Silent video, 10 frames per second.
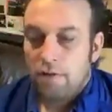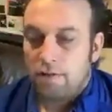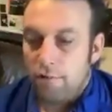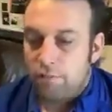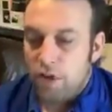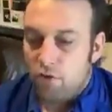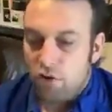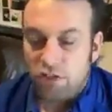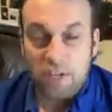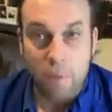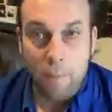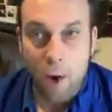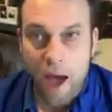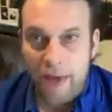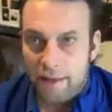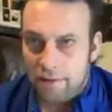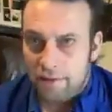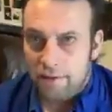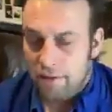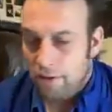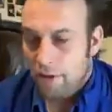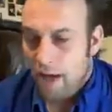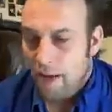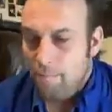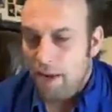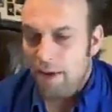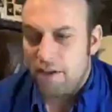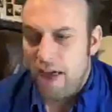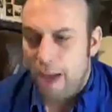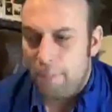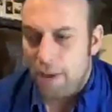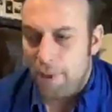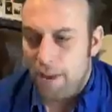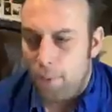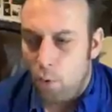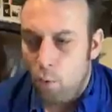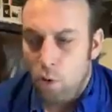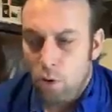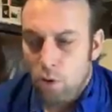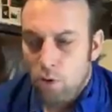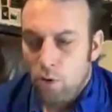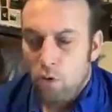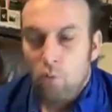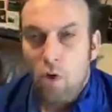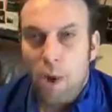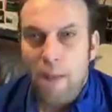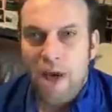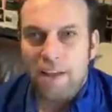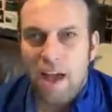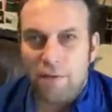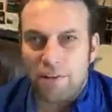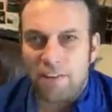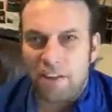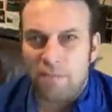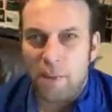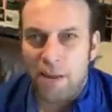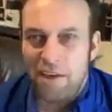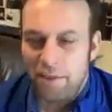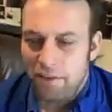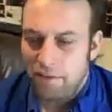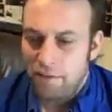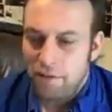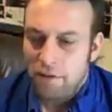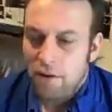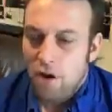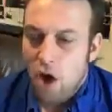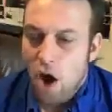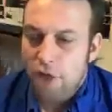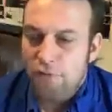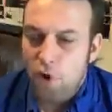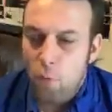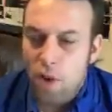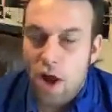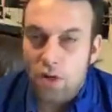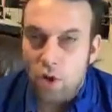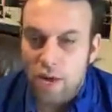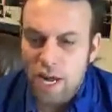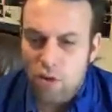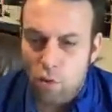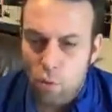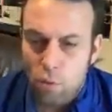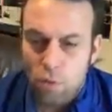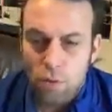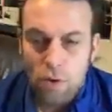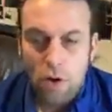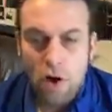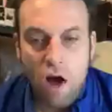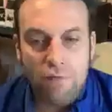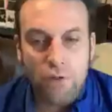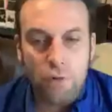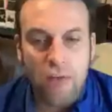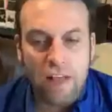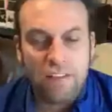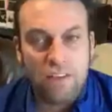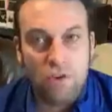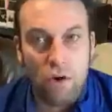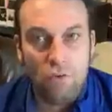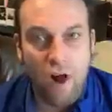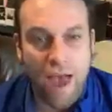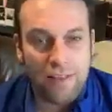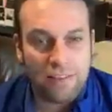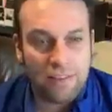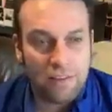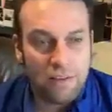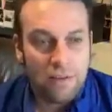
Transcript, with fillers: Something crosses my mind. A million happy people. What about the other six billion? I feel we are not equal. I feel that is not right.